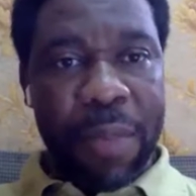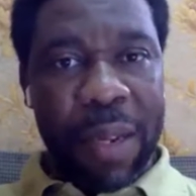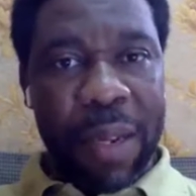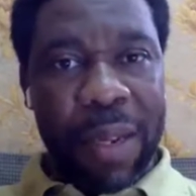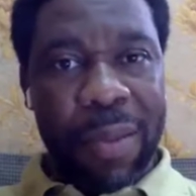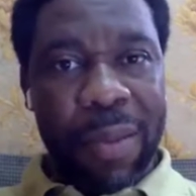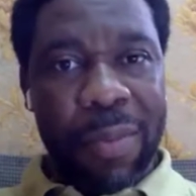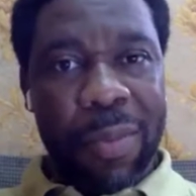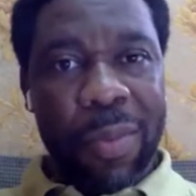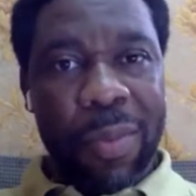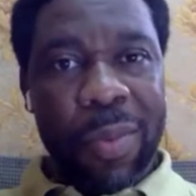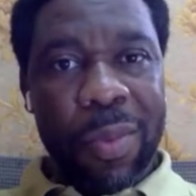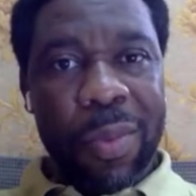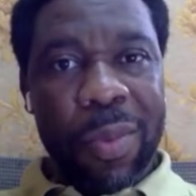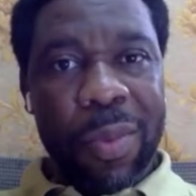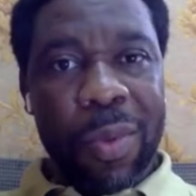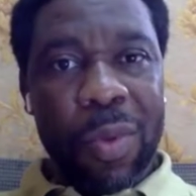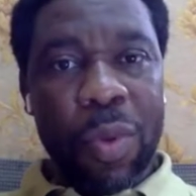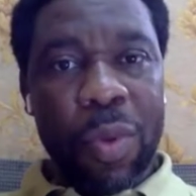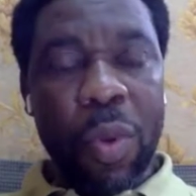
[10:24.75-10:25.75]
me
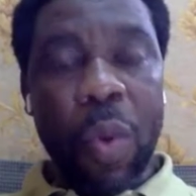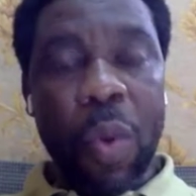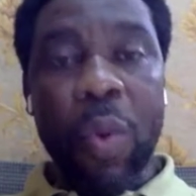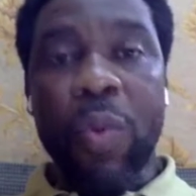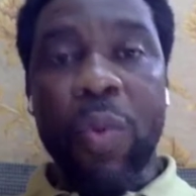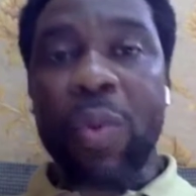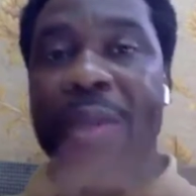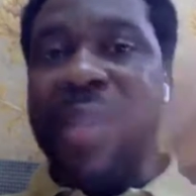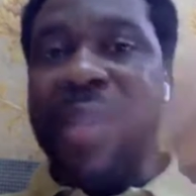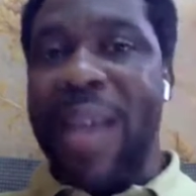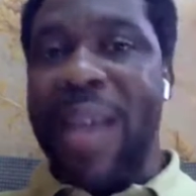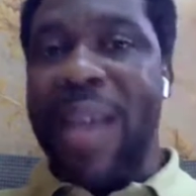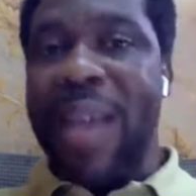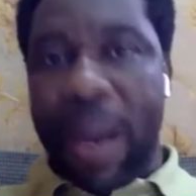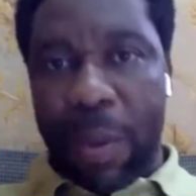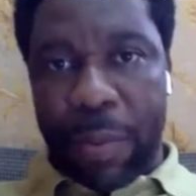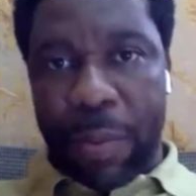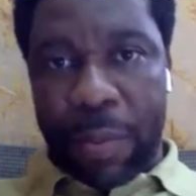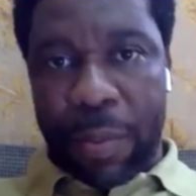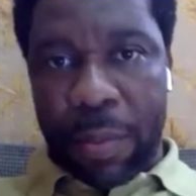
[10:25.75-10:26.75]
to go to
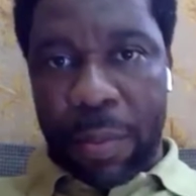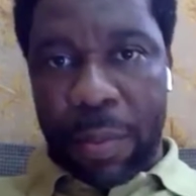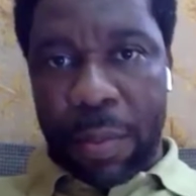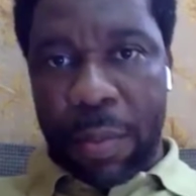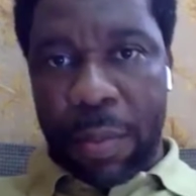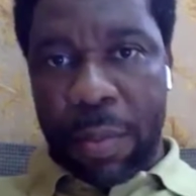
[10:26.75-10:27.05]
town